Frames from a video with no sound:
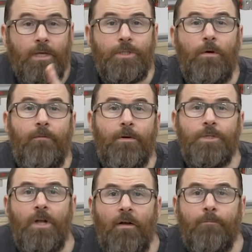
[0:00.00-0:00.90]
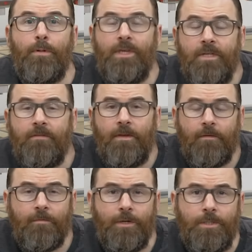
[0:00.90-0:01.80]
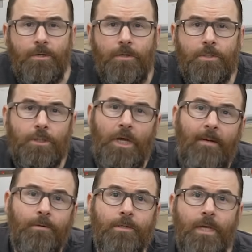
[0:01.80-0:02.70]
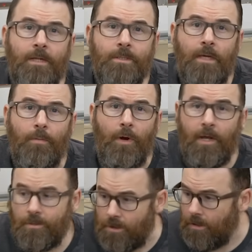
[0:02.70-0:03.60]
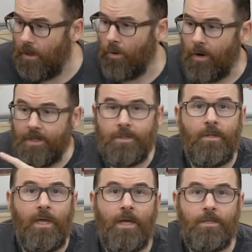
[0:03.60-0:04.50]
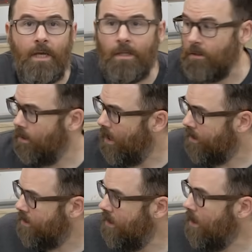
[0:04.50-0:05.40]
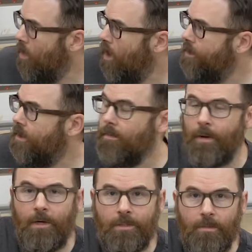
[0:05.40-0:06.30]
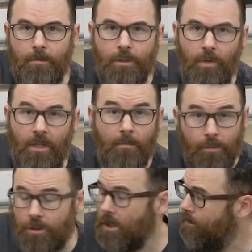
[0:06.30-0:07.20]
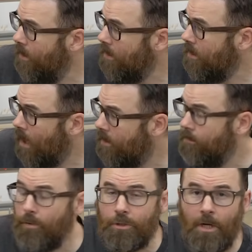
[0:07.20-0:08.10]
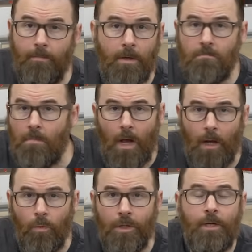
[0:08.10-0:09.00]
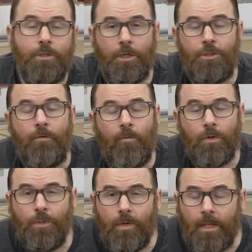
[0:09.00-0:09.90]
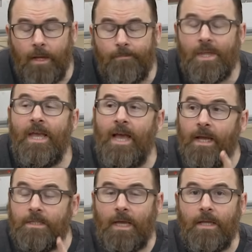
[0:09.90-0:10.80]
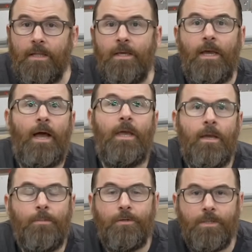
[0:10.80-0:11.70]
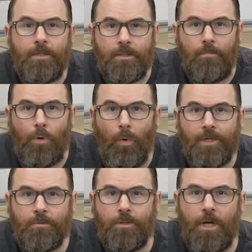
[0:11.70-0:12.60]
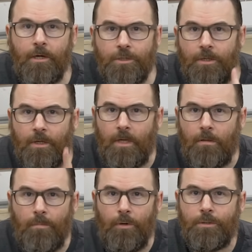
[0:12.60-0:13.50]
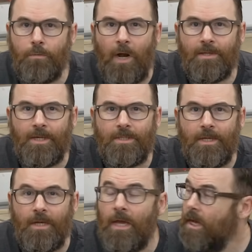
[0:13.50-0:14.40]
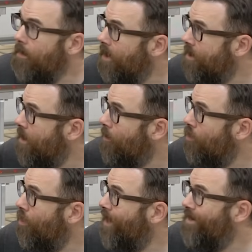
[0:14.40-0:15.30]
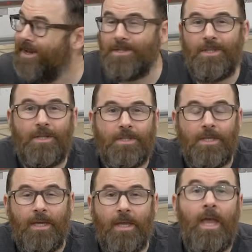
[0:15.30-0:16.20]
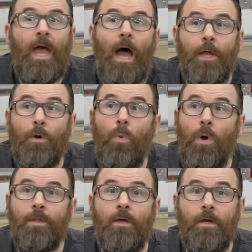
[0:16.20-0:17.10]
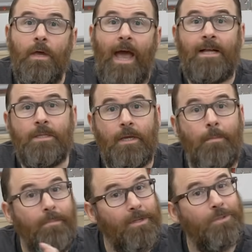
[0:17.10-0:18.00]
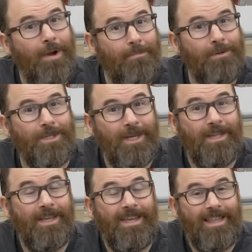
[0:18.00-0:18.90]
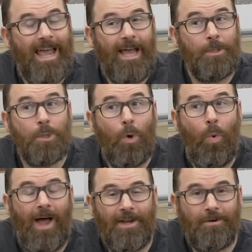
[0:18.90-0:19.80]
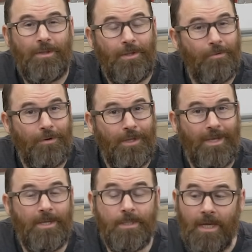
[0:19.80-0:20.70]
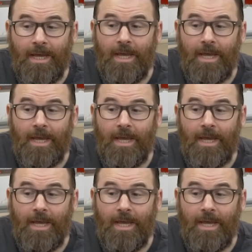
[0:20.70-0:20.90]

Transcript: So first off, please feel free to use the chapters and skip around. You can go right to the end and look at the quality comparison between the input shaping and the non-input shaping. I will not judge you for doing that. Secondly, I am using some noise reduction in post-processing because I'm right next to this thing. I don't want to act like I'm misrepresenting it as quieter than it really is.